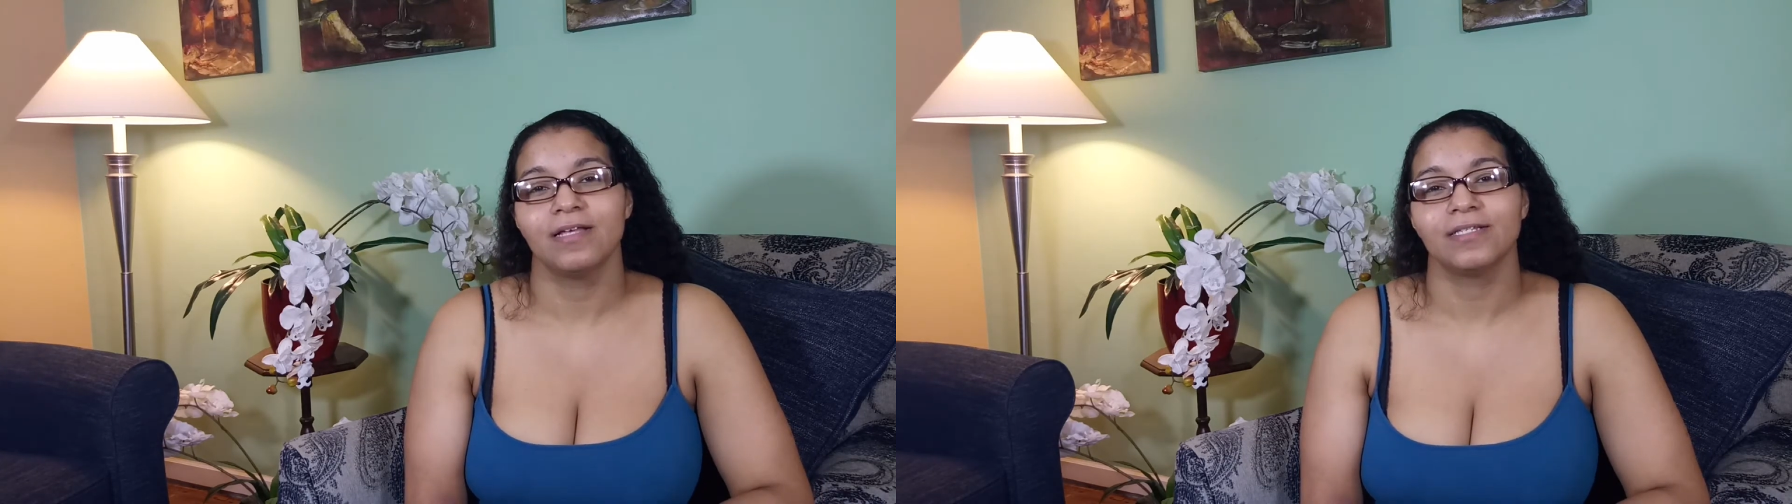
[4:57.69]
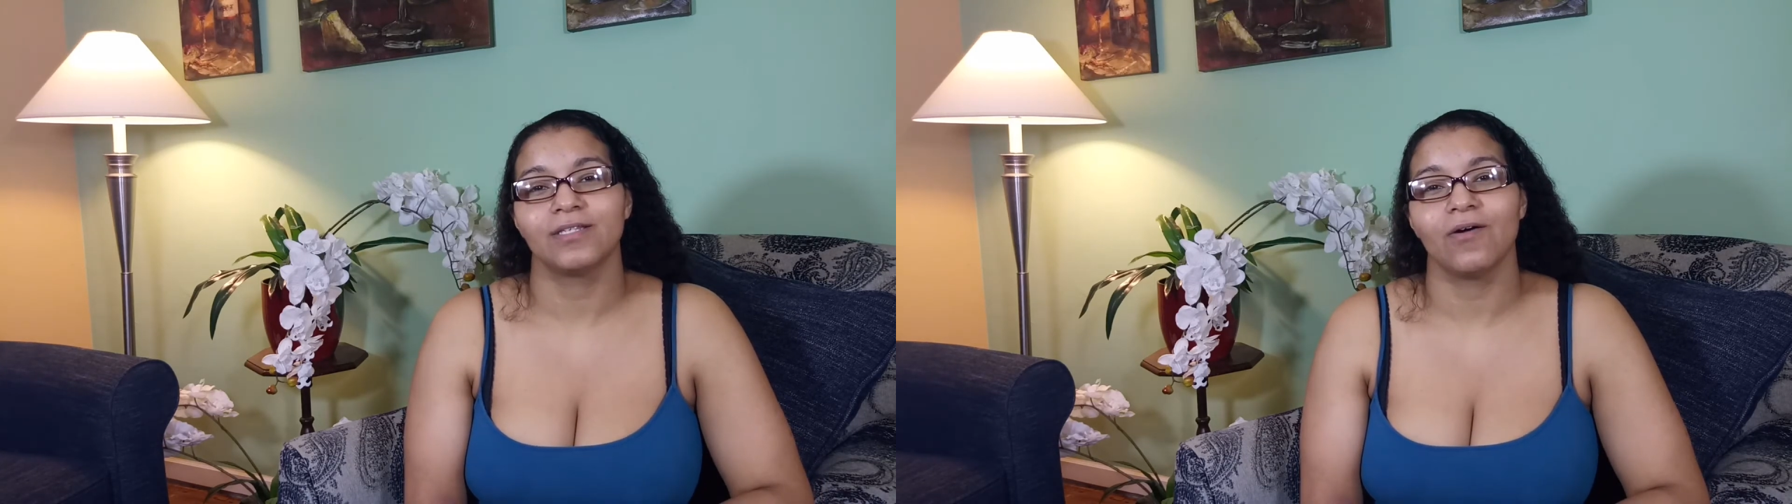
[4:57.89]

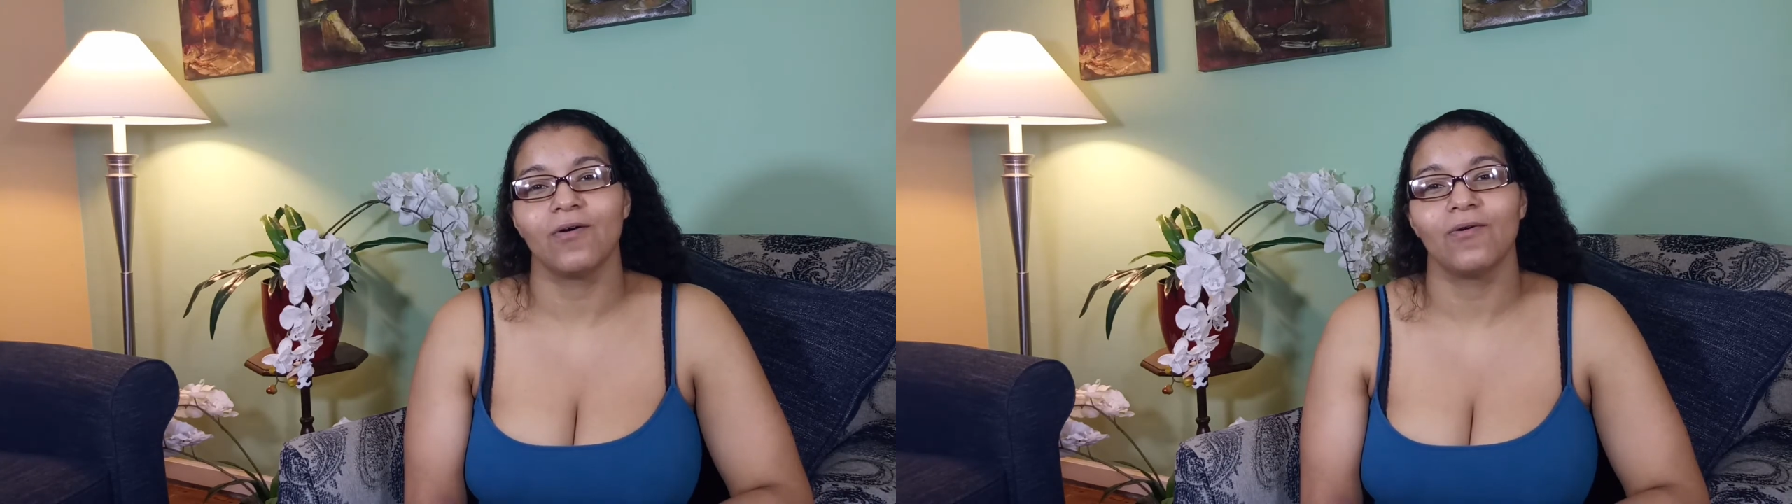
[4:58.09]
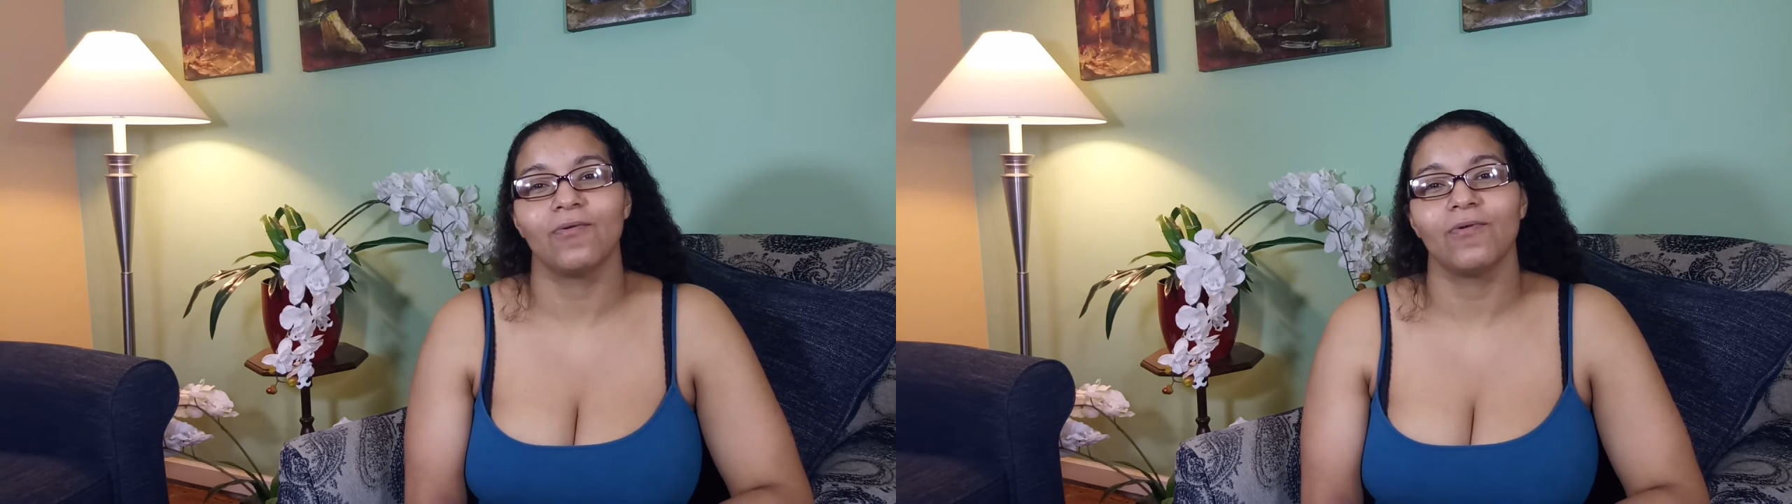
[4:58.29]

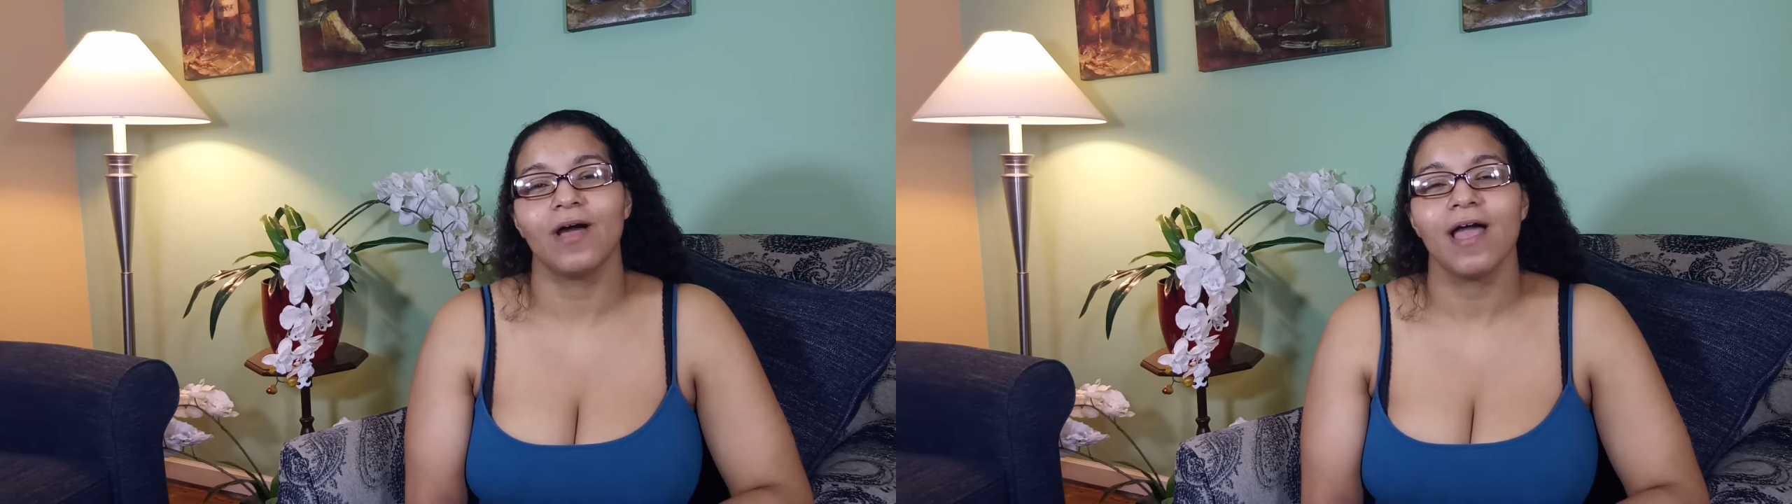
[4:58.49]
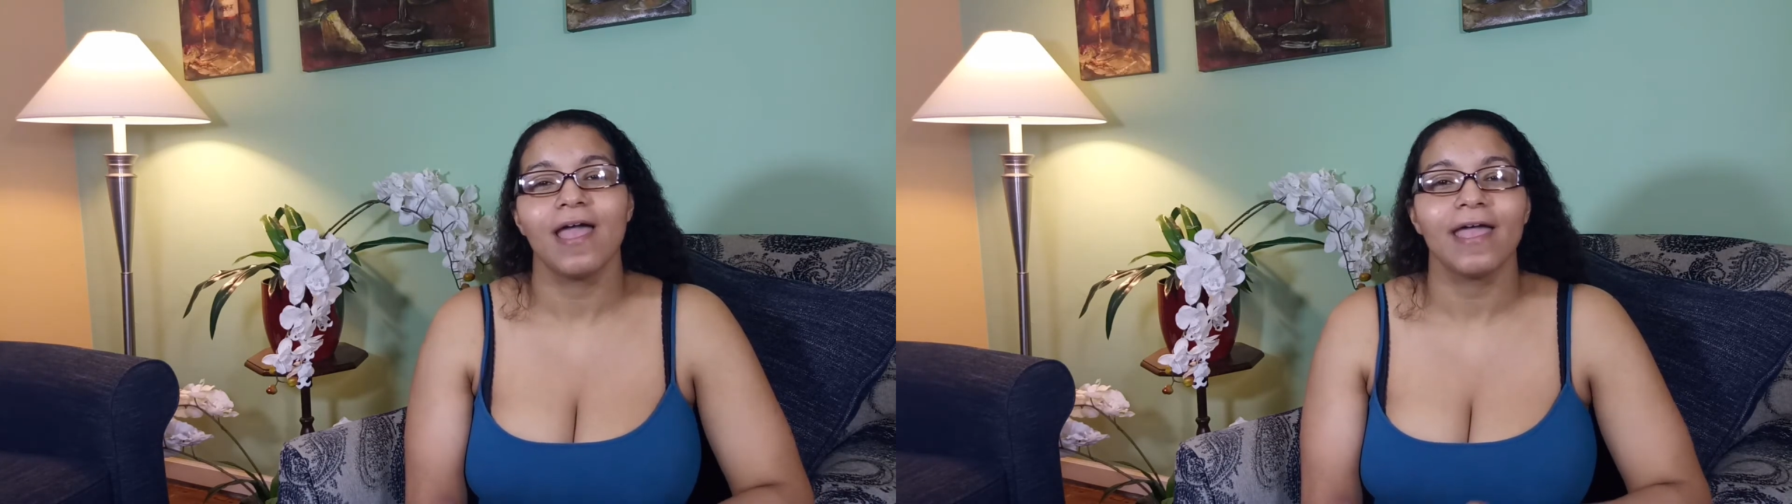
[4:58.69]
So
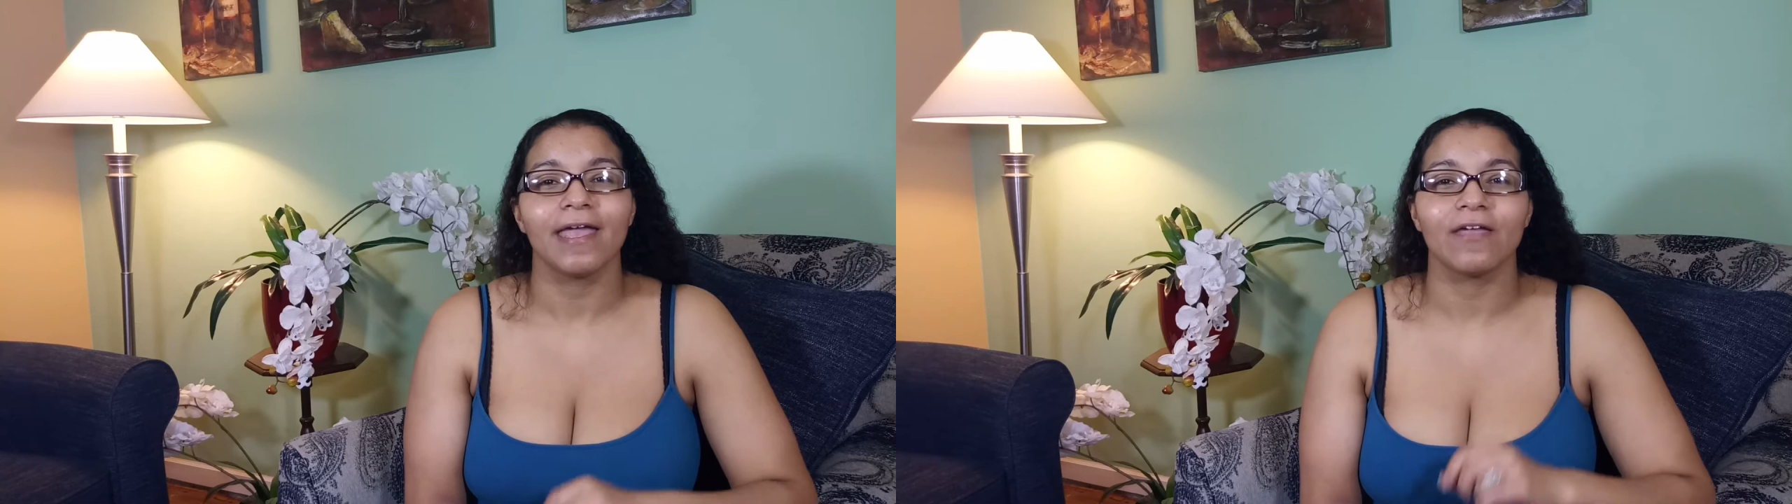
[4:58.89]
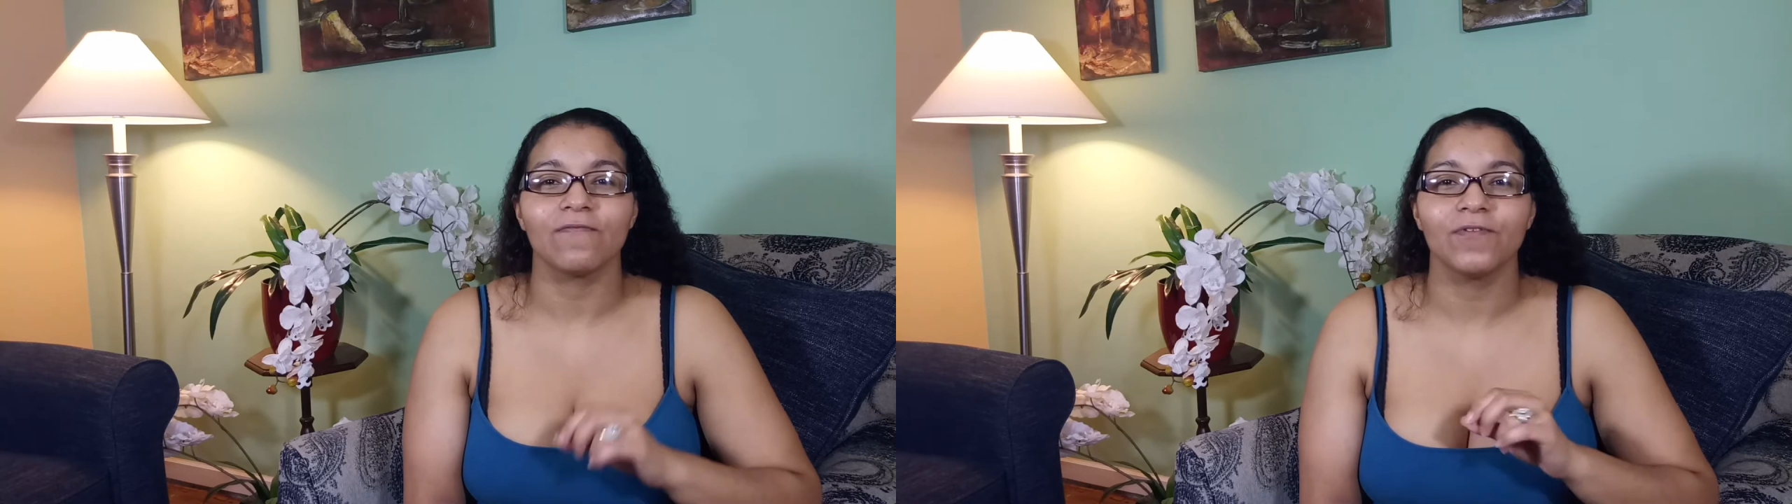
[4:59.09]
If